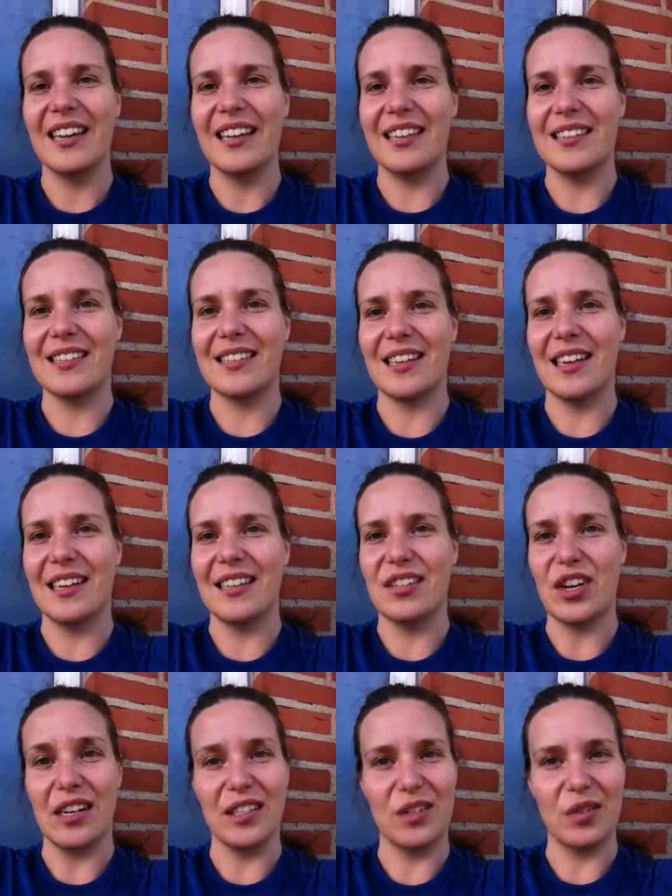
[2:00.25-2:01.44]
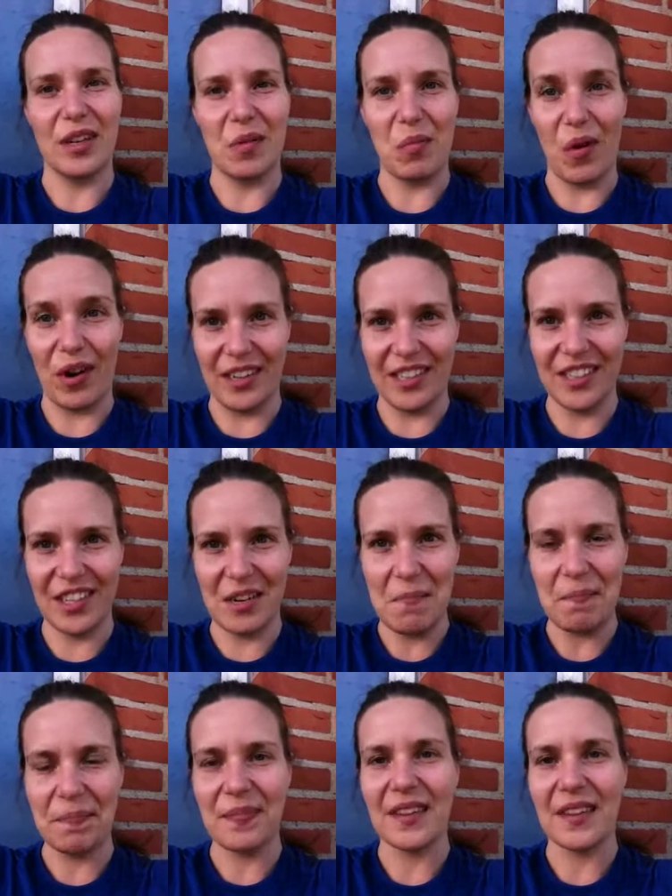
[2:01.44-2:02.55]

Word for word: It's a challenge to get more energy.